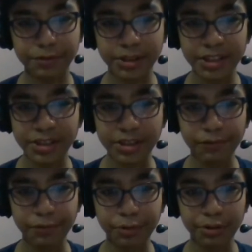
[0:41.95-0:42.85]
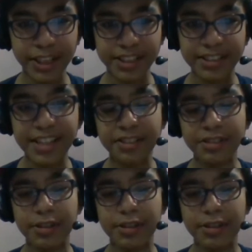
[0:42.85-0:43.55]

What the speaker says: f6, e4, e6.